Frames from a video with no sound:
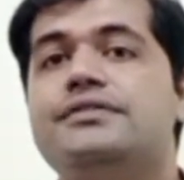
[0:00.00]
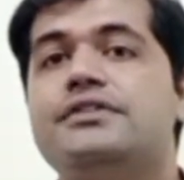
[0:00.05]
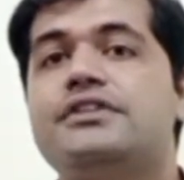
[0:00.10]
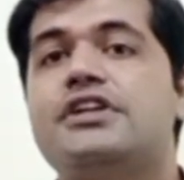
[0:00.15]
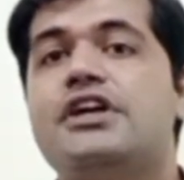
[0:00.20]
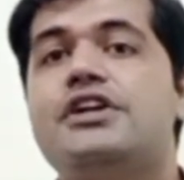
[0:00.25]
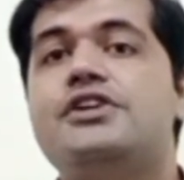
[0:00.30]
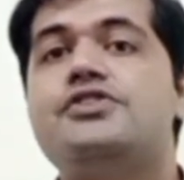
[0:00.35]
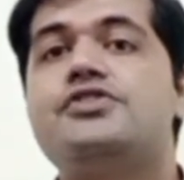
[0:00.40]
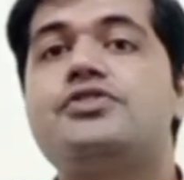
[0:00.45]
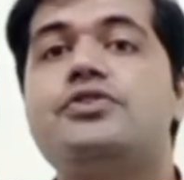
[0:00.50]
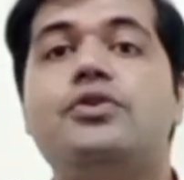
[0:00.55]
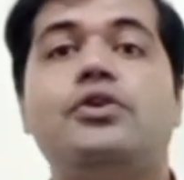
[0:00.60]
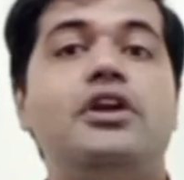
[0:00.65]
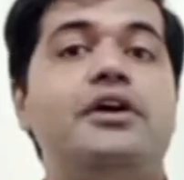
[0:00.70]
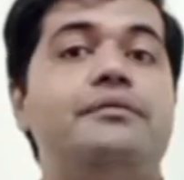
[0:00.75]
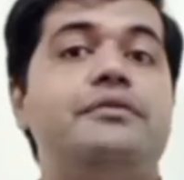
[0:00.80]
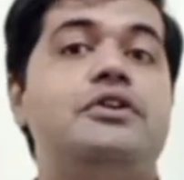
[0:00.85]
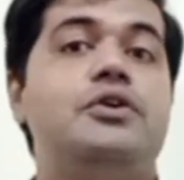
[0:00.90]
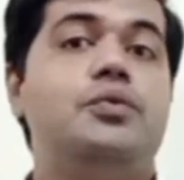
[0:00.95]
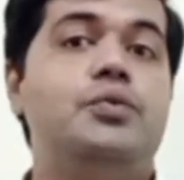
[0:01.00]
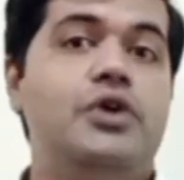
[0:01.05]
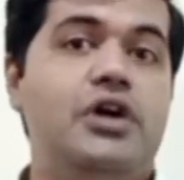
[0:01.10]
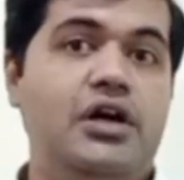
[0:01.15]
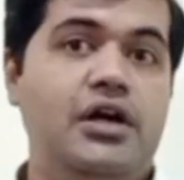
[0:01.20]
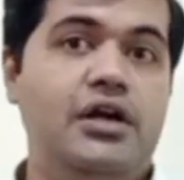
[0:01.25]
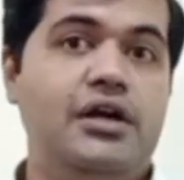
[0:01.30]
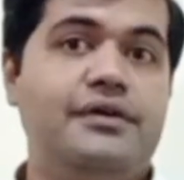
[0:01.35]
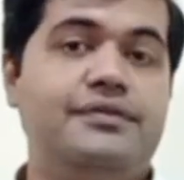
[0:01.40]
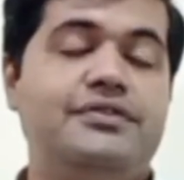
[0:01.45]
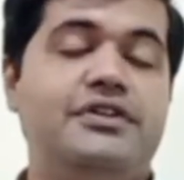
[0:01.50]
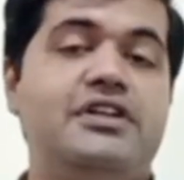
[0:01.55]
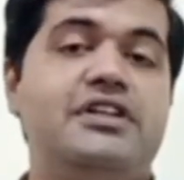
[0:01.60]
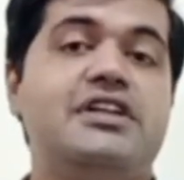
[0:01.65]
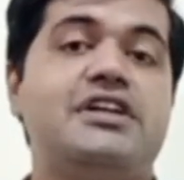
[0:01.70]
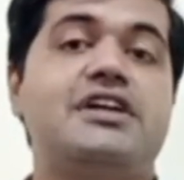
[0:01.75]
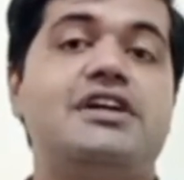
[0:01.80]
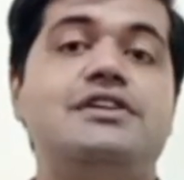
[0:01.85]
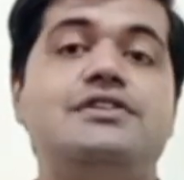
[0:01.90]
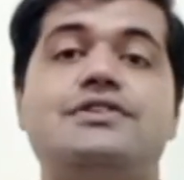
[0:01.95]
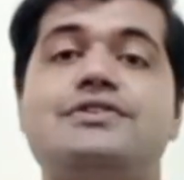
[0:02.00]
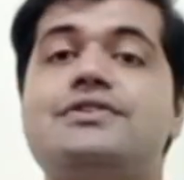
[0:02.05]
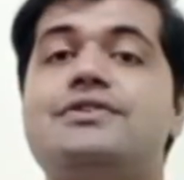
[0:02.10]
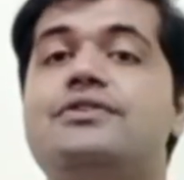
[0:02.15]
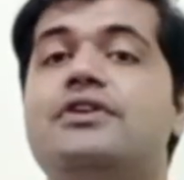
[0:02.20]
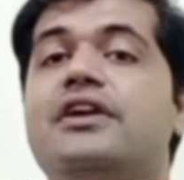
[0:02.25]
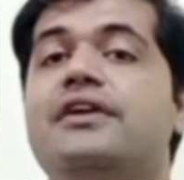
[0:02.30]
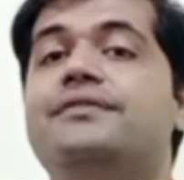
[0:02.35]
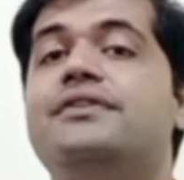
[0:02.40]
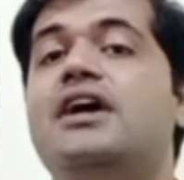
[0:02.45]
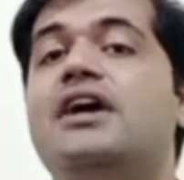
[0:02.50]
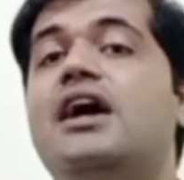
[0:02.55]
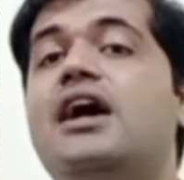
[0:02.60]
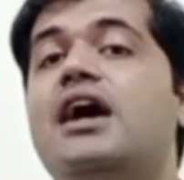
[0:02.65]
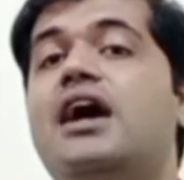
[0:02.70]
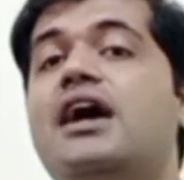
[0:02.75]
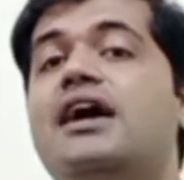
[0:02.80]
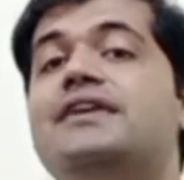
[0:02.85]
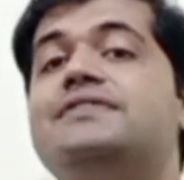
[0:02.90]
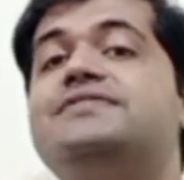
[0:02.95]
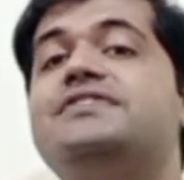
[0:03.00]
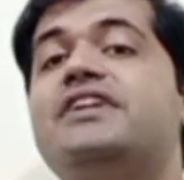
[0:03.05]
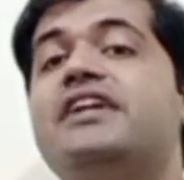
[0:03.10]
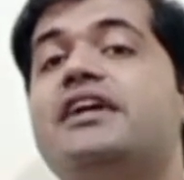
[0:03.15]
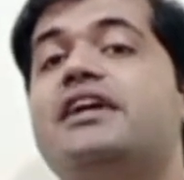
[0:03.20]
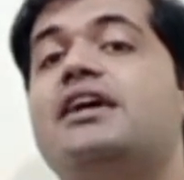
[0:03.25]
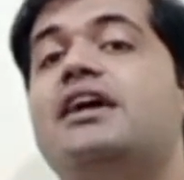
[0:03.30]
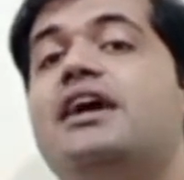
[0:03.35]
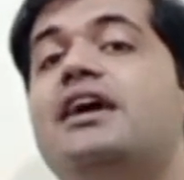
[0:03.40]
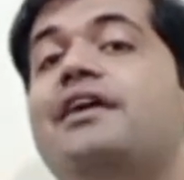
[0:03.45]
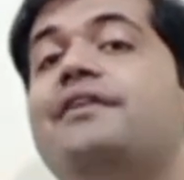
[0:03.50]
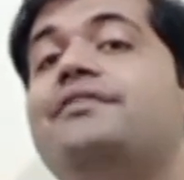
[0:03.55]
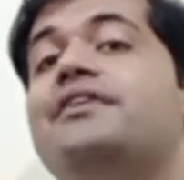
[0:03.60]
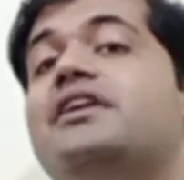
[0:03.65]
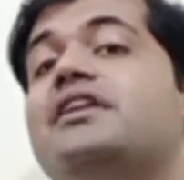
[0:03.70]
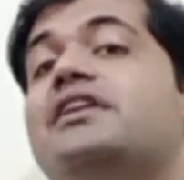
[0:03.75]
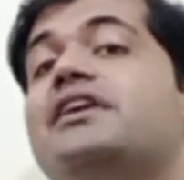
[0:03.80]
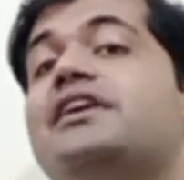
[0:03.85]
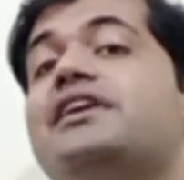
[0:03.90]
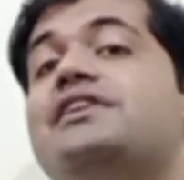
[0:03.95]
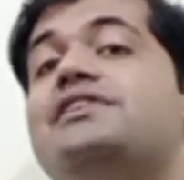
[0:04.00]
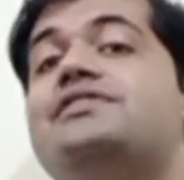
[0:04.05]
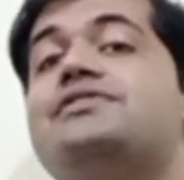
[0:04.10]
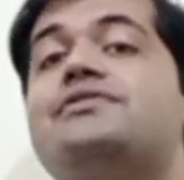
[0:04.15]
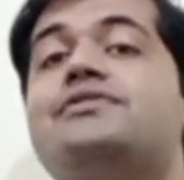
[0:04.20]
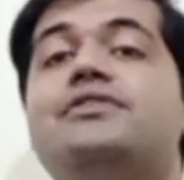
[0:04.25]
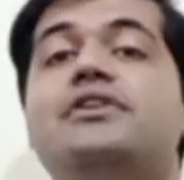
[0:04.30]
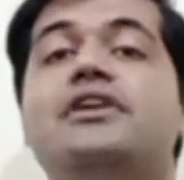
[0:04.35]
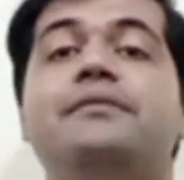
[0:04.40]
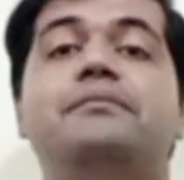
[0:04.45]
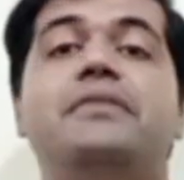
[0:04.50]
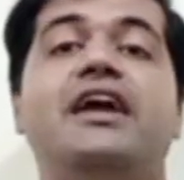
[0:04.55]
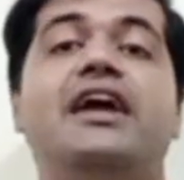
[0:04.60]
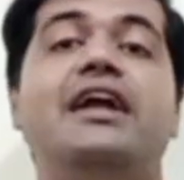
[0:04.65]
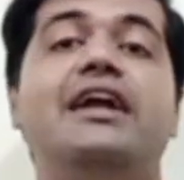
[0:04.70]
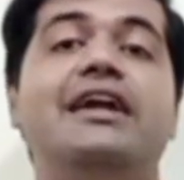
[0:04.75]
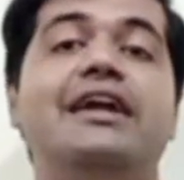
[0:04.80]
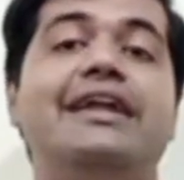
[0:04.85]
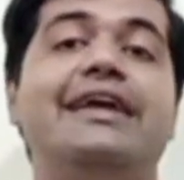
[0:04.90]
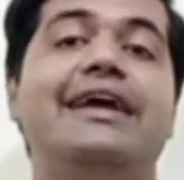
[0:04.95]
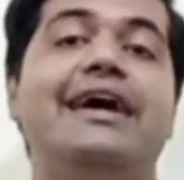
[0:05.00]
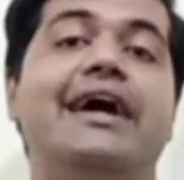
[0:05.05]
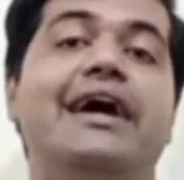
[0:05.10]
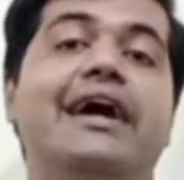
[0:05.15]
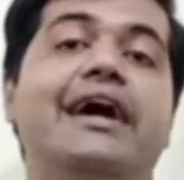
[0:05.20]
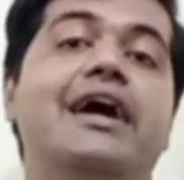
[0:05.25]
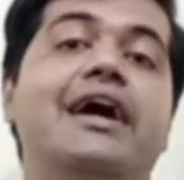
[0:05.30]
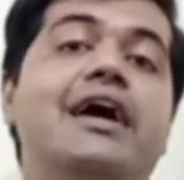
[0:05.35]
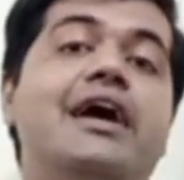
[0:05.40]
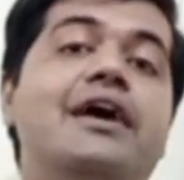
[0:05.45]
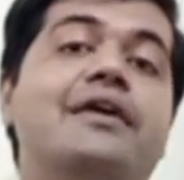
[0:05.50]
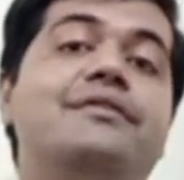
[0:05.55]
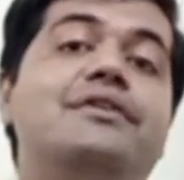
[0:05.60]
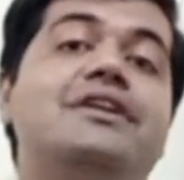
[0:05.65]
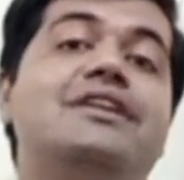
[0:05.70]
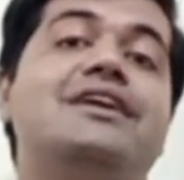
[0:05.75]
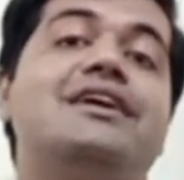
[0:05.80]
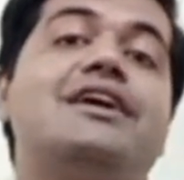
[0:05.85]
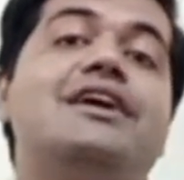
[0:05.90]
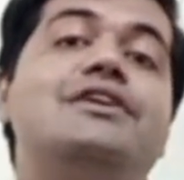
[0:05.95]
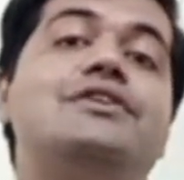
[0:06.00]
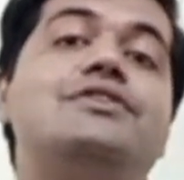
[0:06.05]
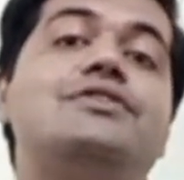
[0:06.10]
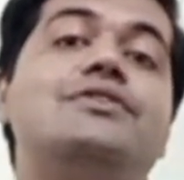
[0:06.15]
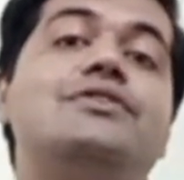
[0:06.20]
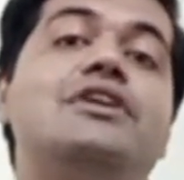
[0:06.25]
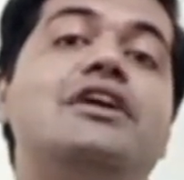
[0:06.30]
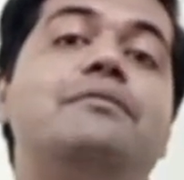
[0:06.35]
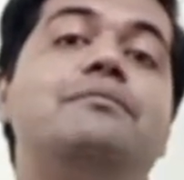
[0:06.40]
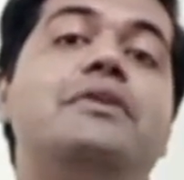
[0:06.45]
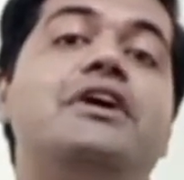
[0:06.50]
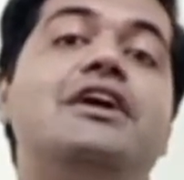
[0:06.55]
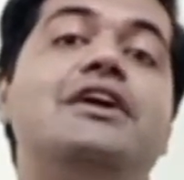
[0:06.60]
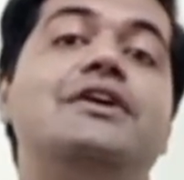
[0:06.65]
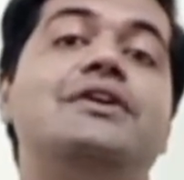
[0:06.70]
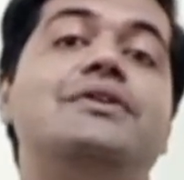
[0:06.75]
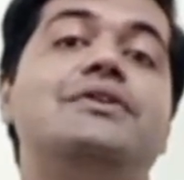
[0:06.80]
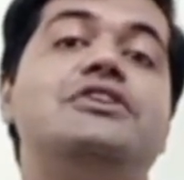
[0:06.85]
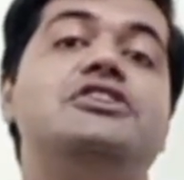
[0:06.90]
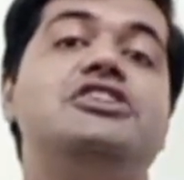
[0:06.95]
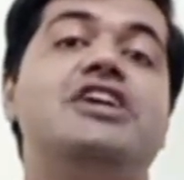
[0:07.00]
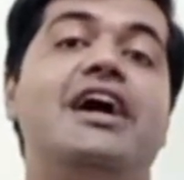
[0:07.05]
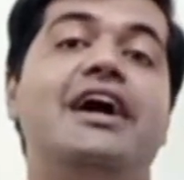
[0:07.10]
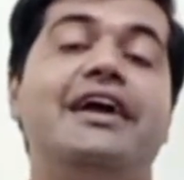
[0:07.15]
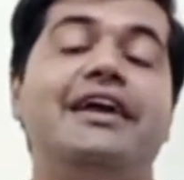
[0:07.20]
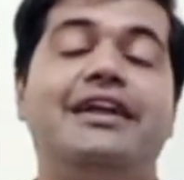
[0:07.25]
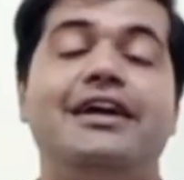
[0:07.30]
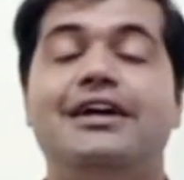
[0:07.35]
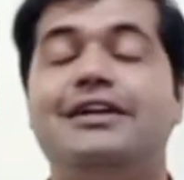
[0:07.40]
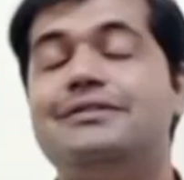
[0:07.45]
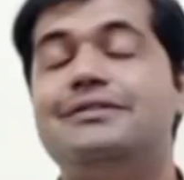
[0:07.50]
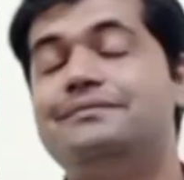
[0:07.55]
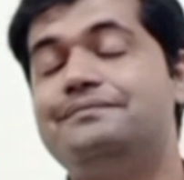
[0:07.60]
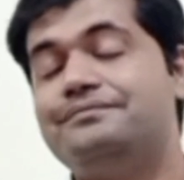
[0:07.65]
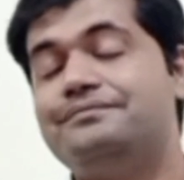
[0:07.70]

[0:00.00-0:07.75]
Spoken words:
control of the world, for the control of Africa, for the control of India, for the control of Indochina.